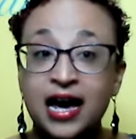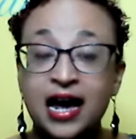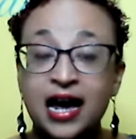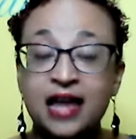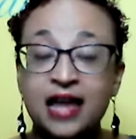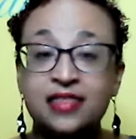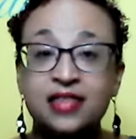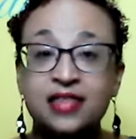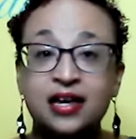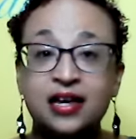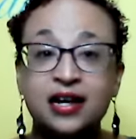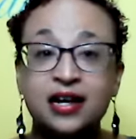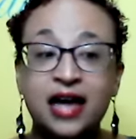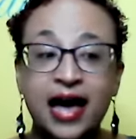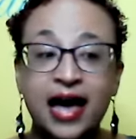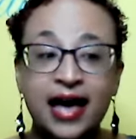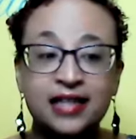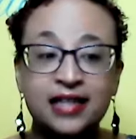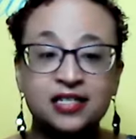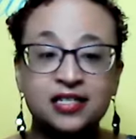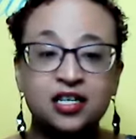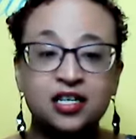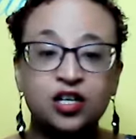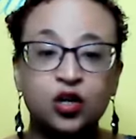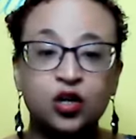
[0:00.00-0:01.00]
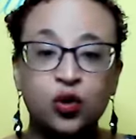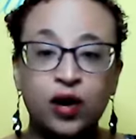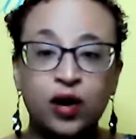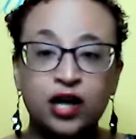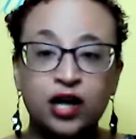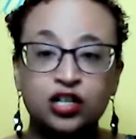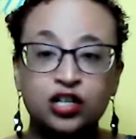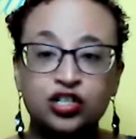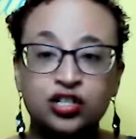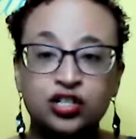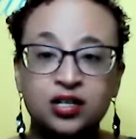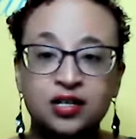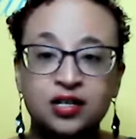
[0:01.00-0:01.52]
and then asking
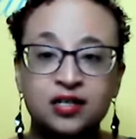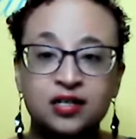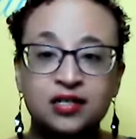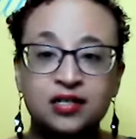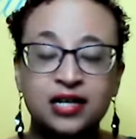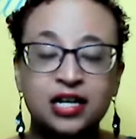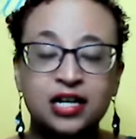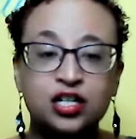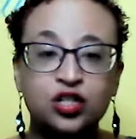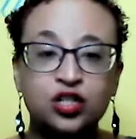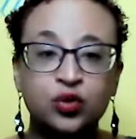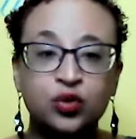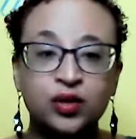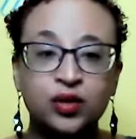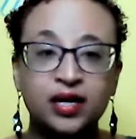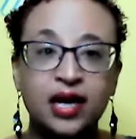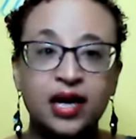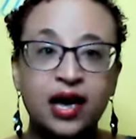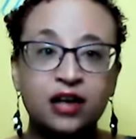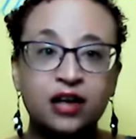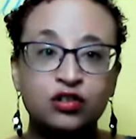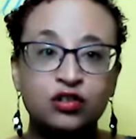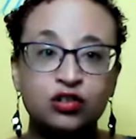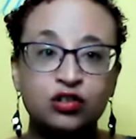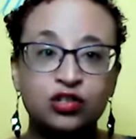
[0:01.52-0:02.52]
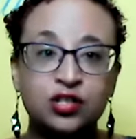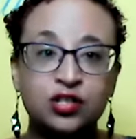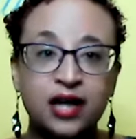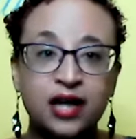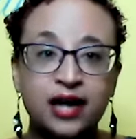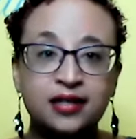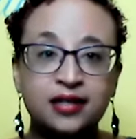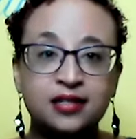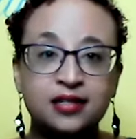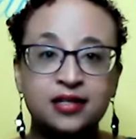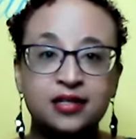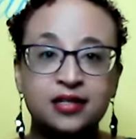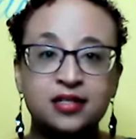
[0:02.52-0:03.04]
questions and doing
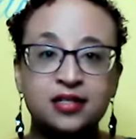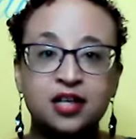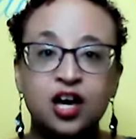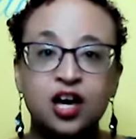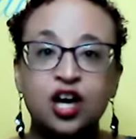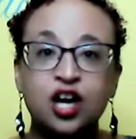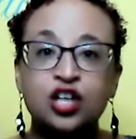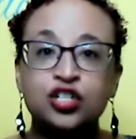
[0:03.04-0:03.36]
exercises